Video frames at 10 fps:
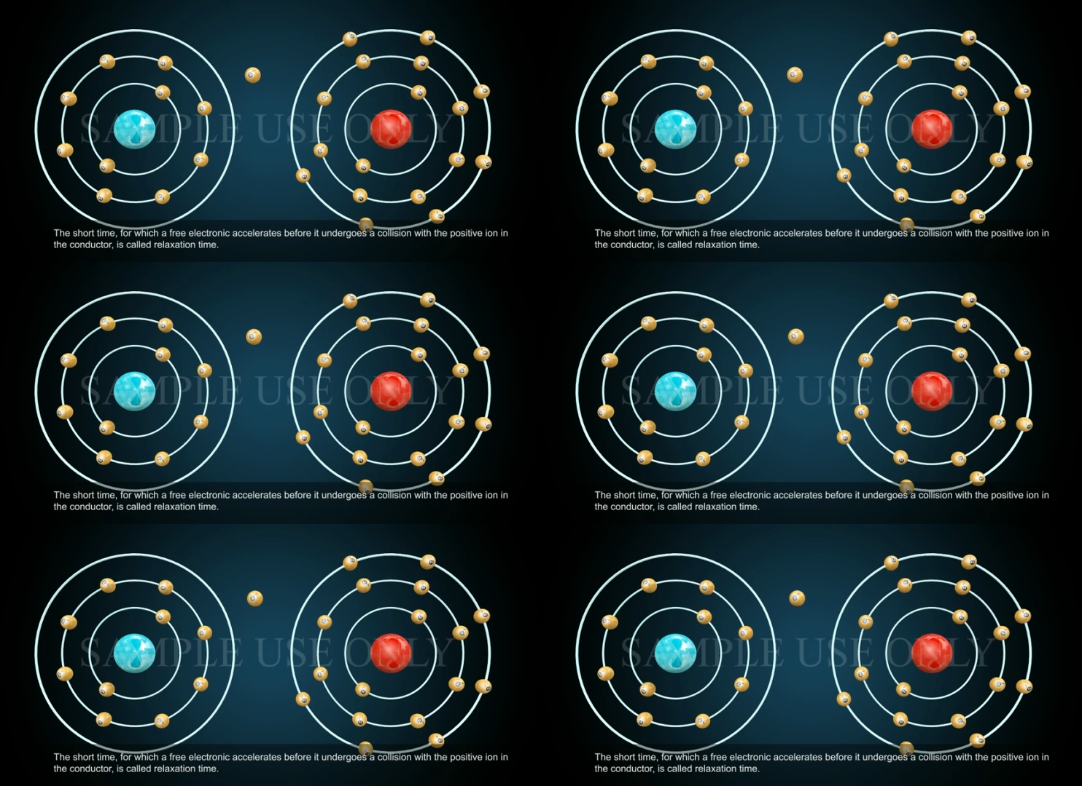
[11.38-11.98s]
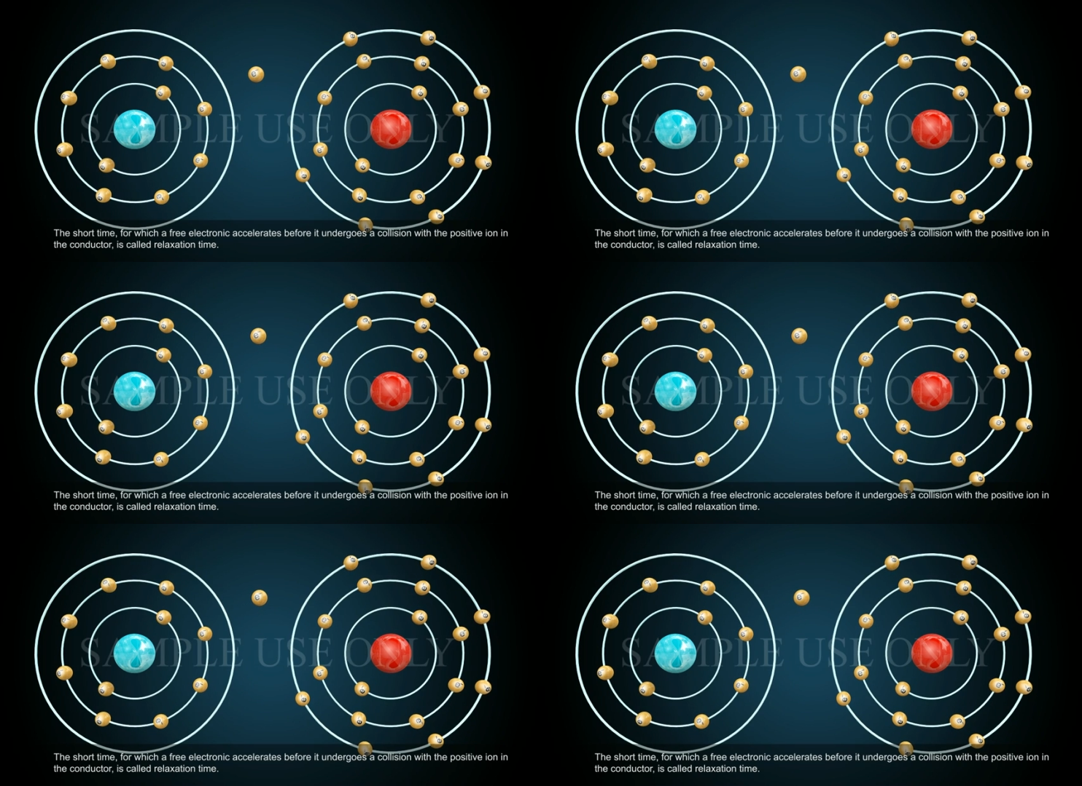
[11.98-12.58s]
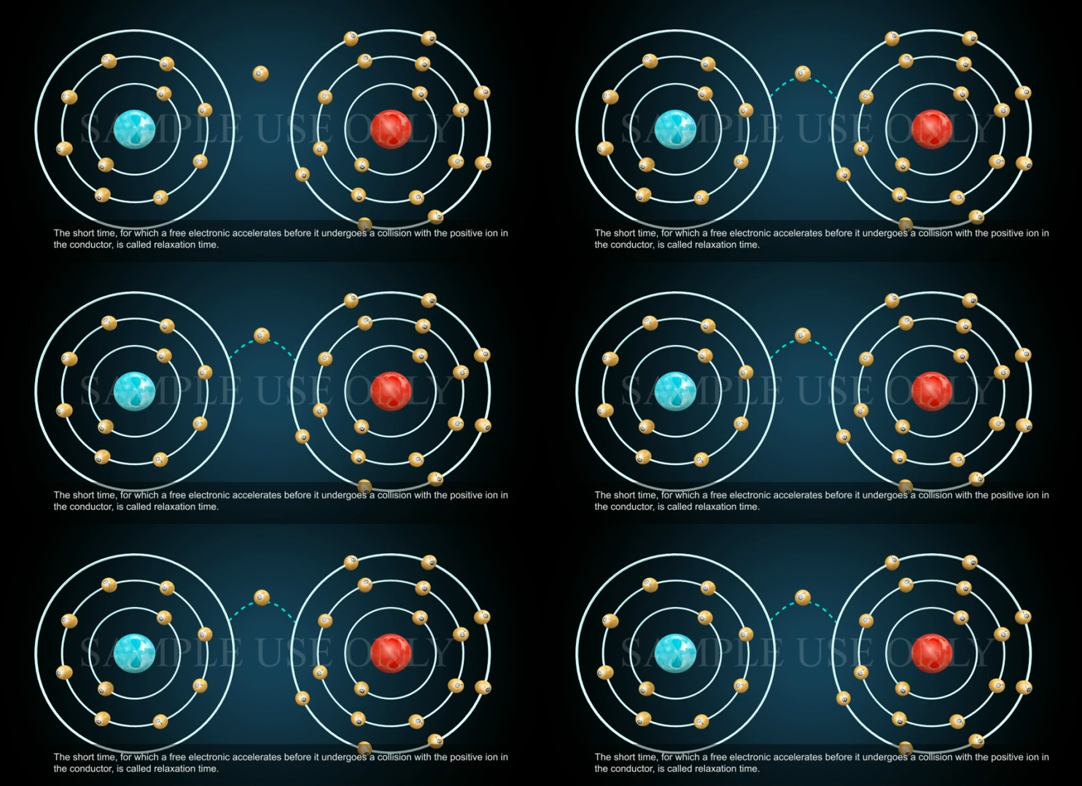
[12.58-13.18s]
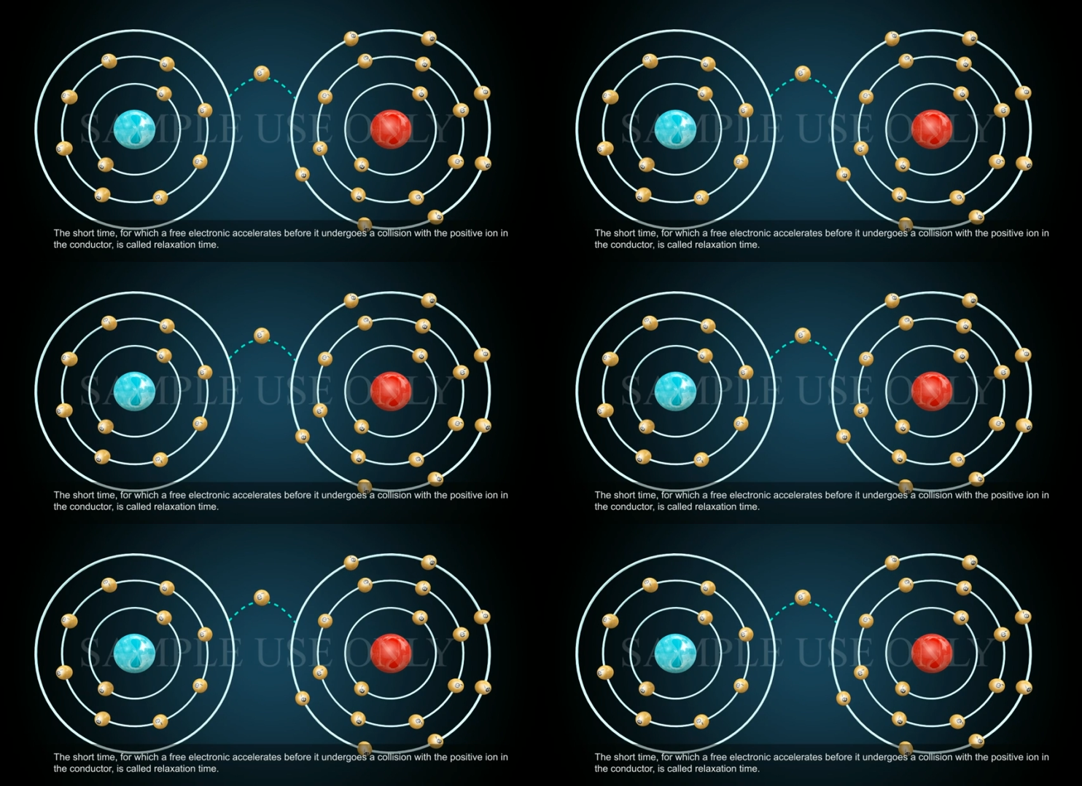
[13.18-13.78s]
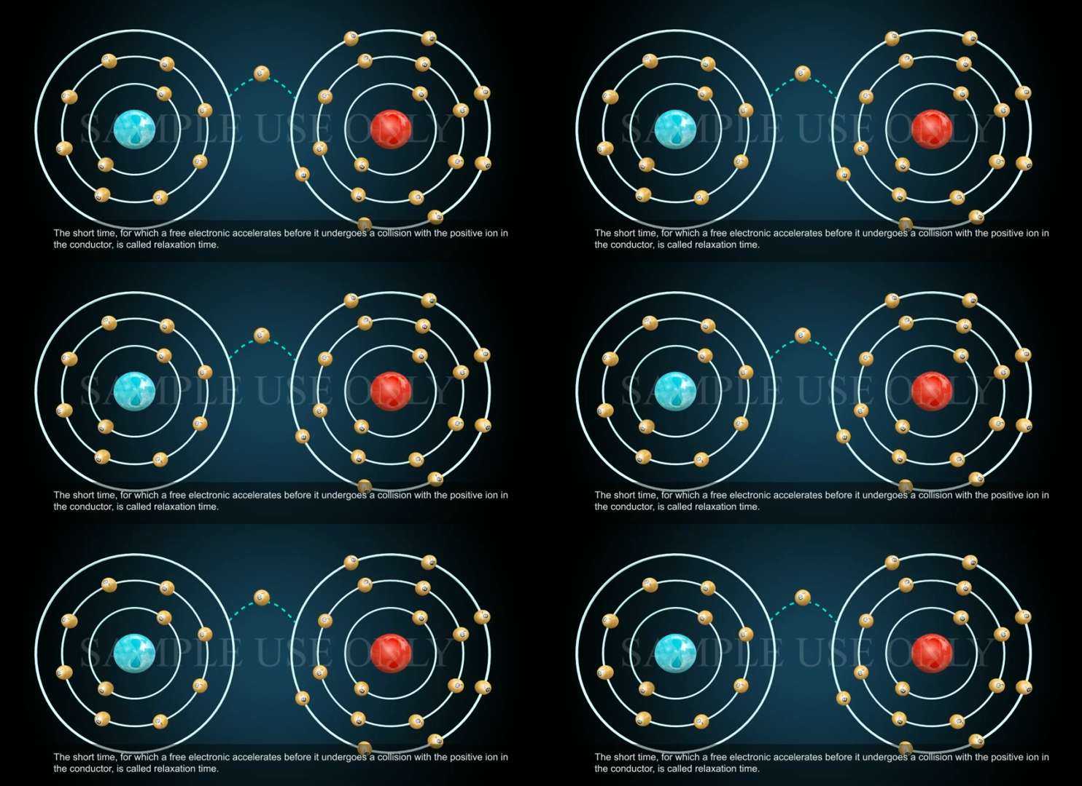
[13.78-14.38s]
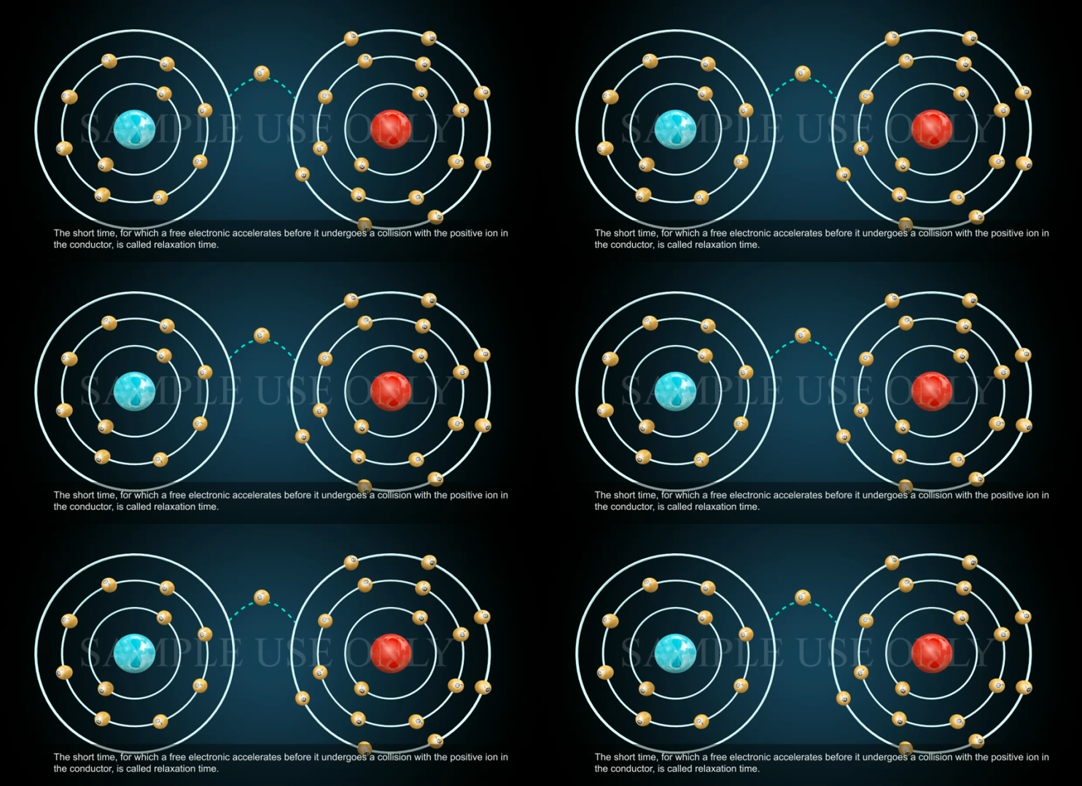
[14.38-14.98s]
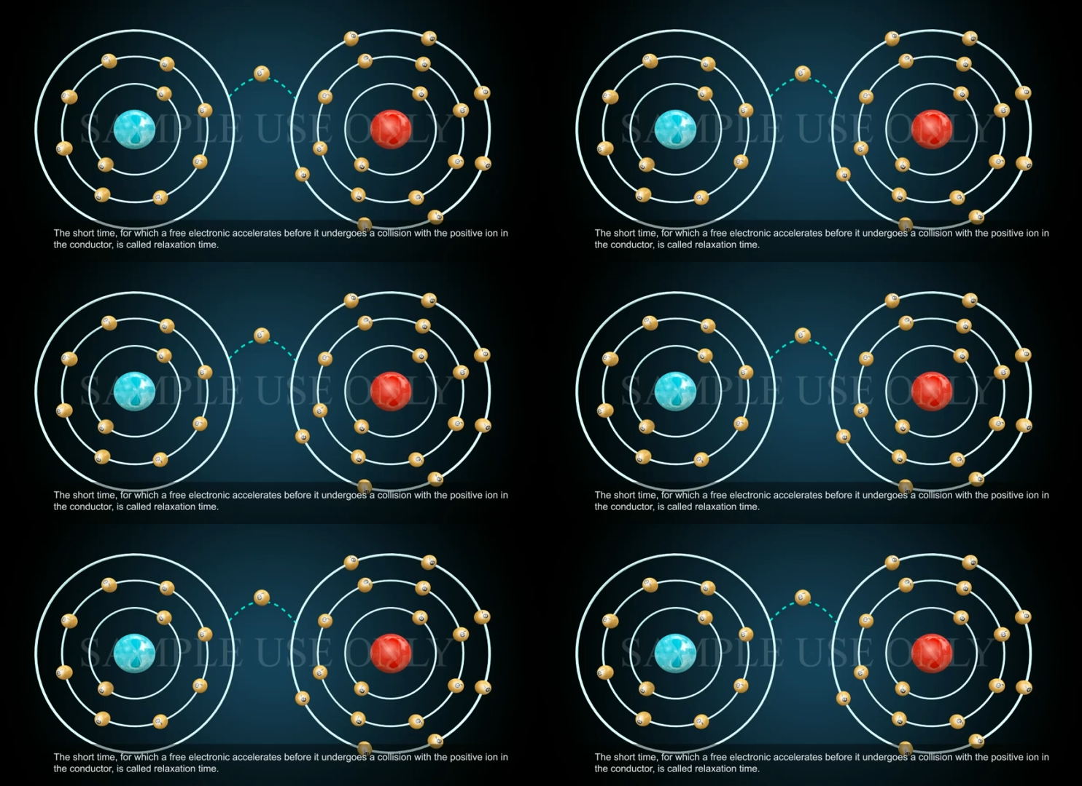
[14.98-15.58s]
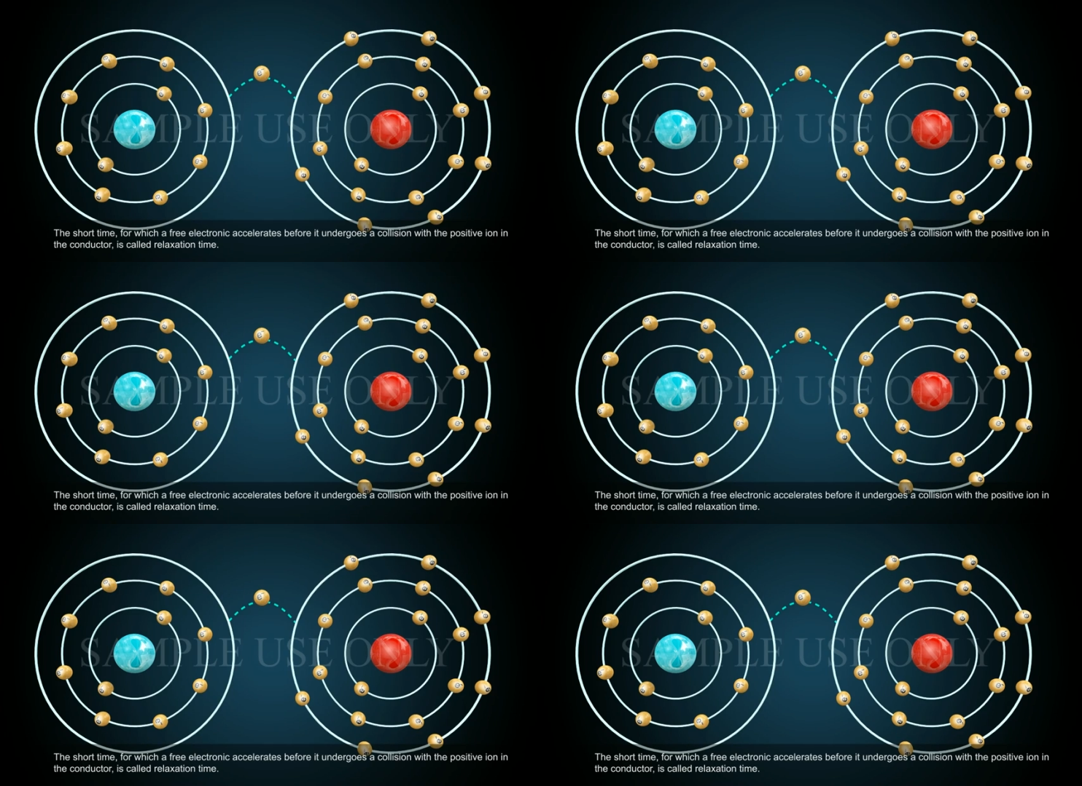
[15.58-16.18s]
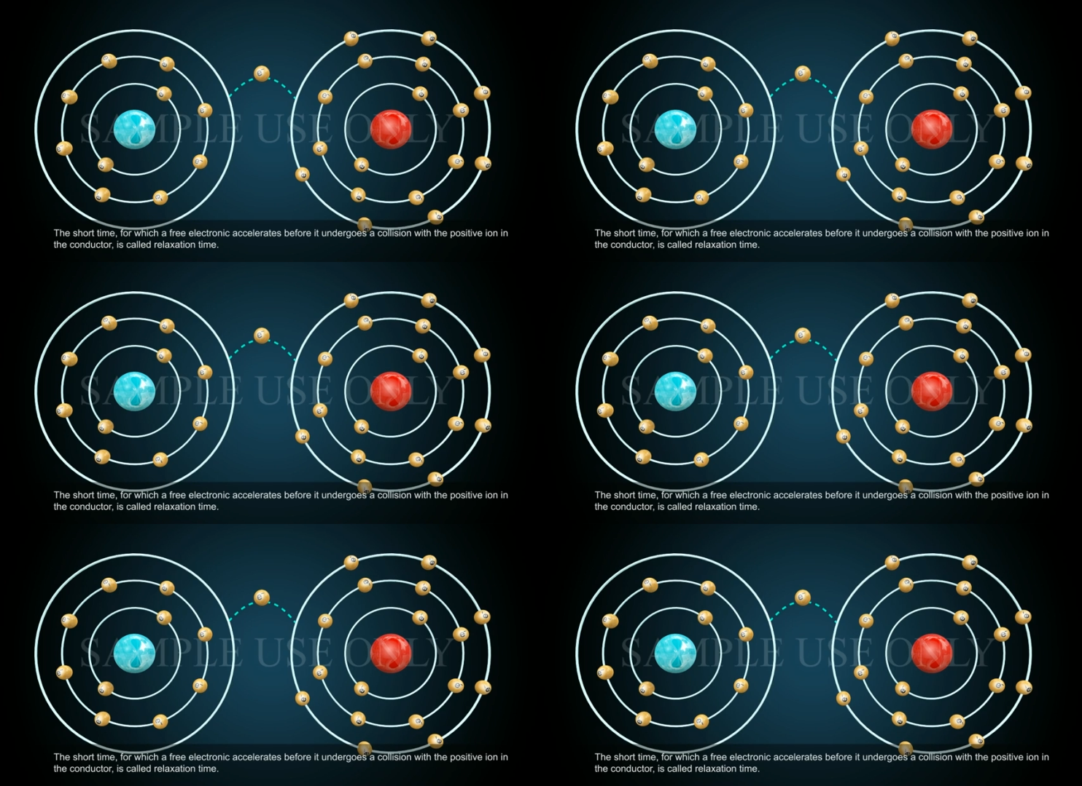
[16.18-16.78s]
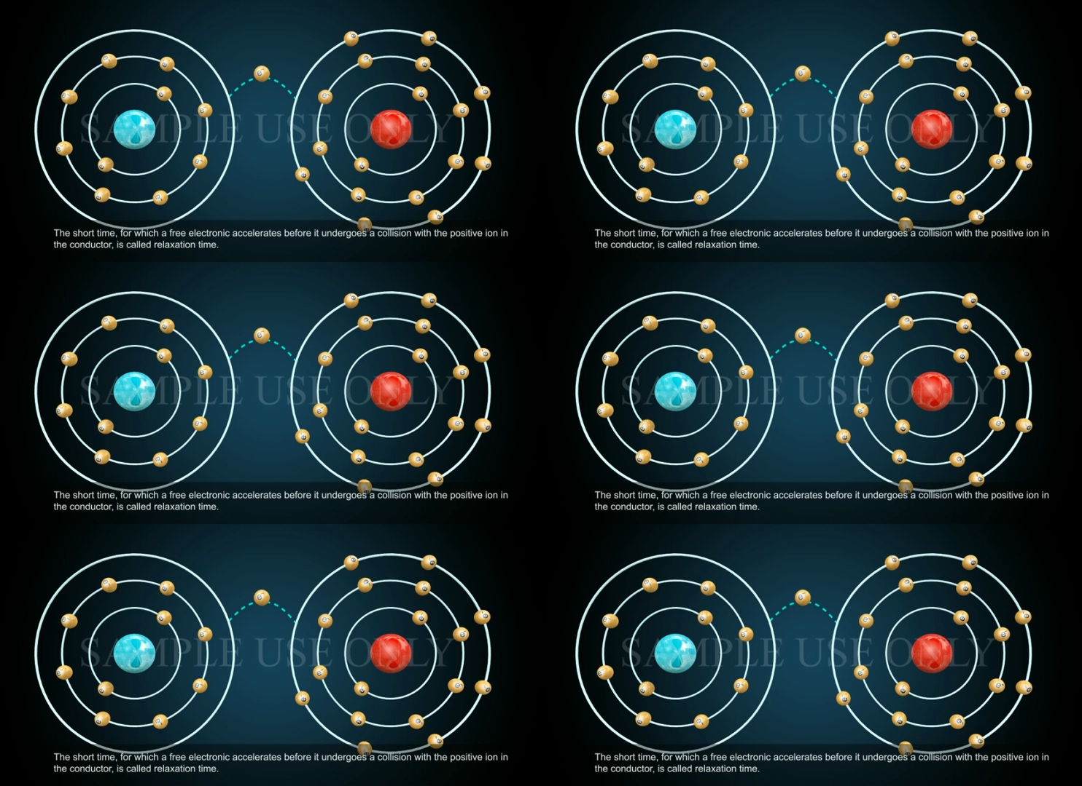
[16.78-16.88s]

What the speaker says: Nobody's mouth can be seen.